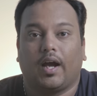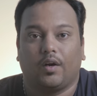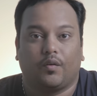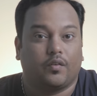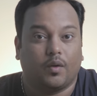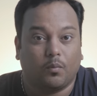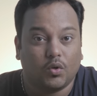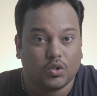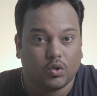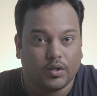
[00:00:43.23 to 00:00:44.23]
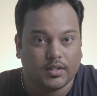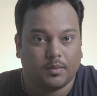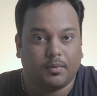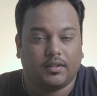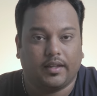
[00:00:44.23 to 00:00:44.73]
and one of the most
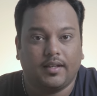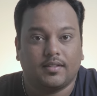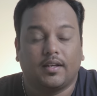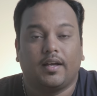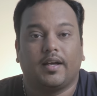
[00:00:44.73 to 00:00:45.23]
noticeable things